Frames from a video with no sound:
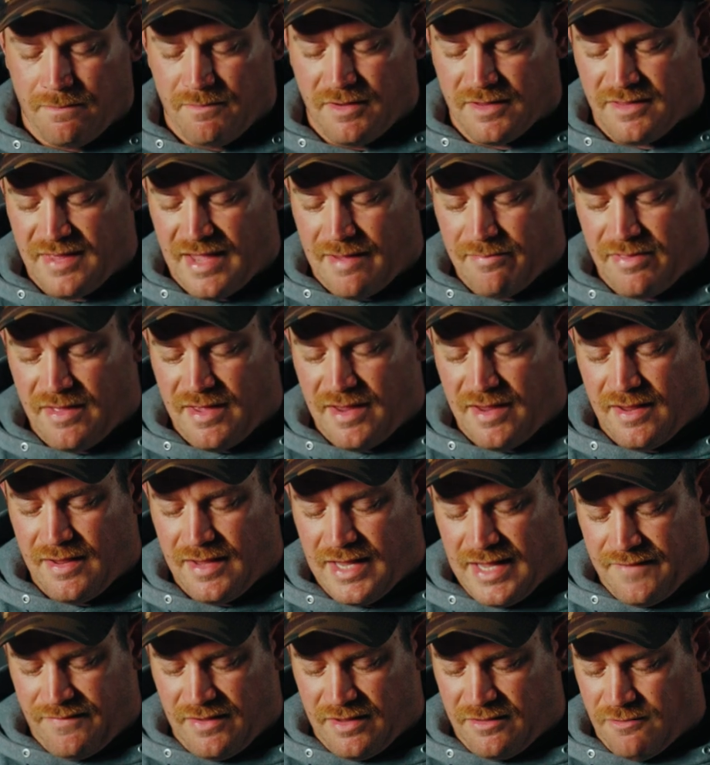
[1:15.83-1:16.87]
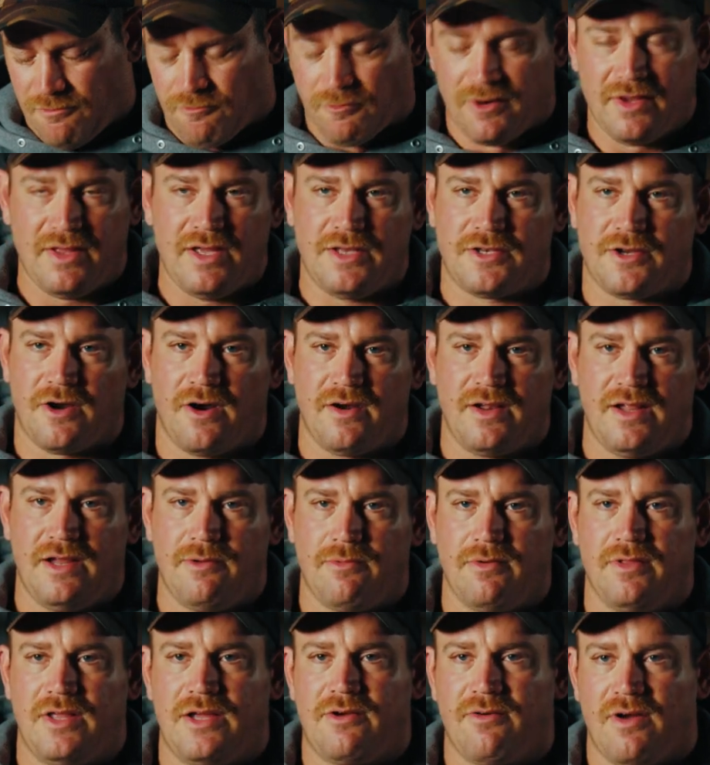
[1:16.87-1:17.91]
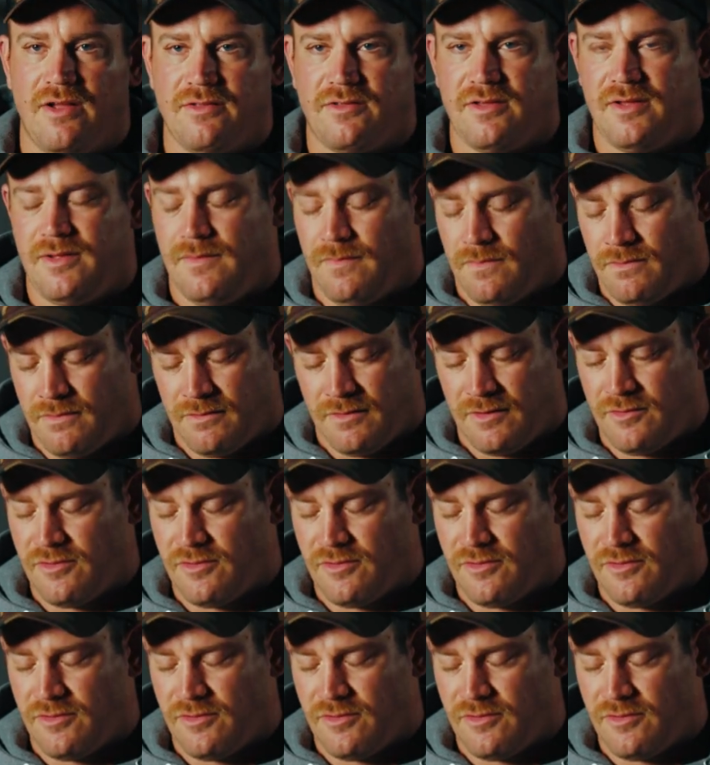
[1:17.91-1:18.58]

but same thing, if it's really dirty, really grungy,